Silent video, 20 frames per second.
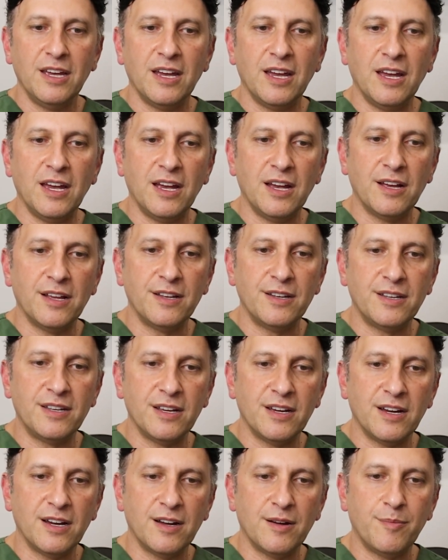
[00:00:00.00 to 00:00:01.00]
And
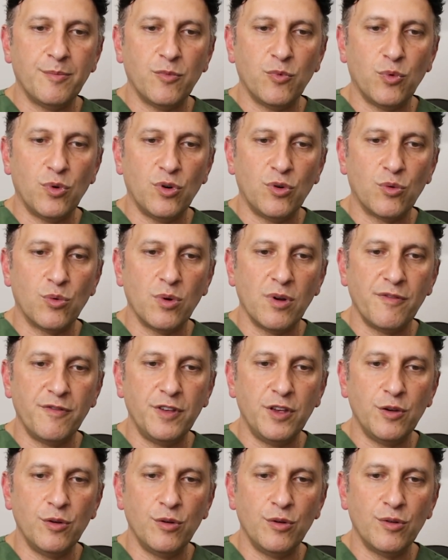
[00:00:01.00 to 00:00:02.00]
um, we'll
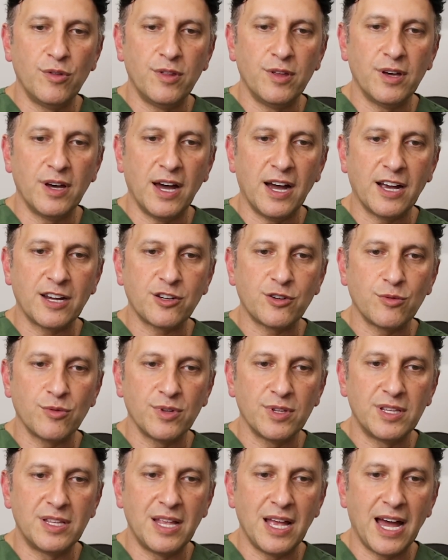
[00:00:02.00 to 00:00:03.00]
review the
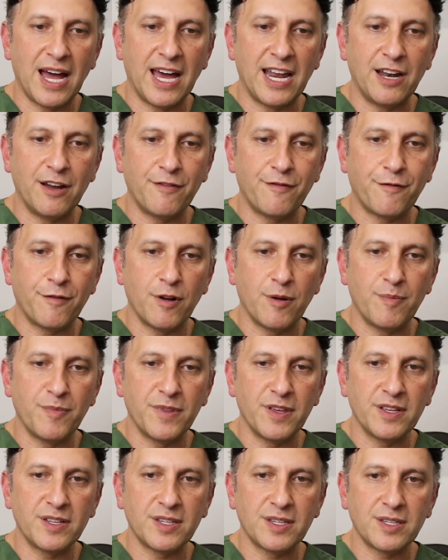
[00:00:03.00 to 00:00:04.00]
actual data
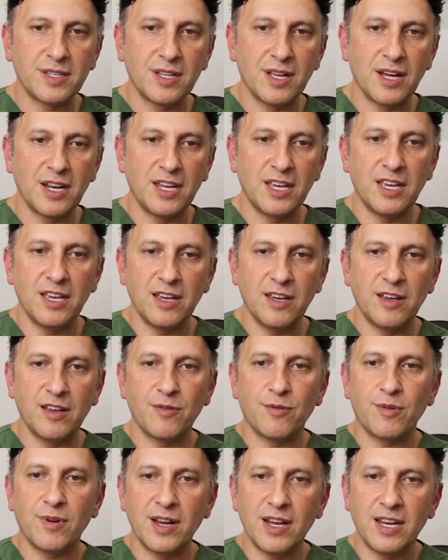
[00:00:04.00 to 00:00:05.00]
from this
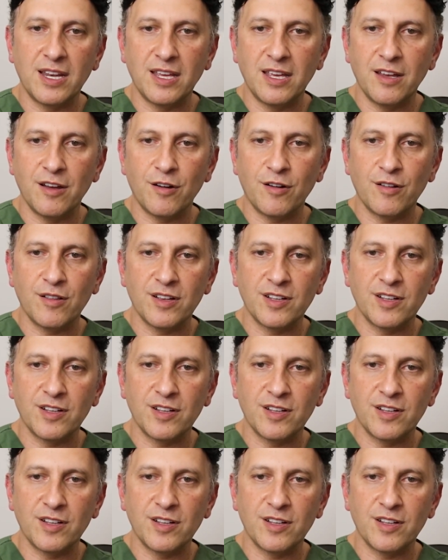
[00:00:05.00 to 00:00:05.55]
study right here.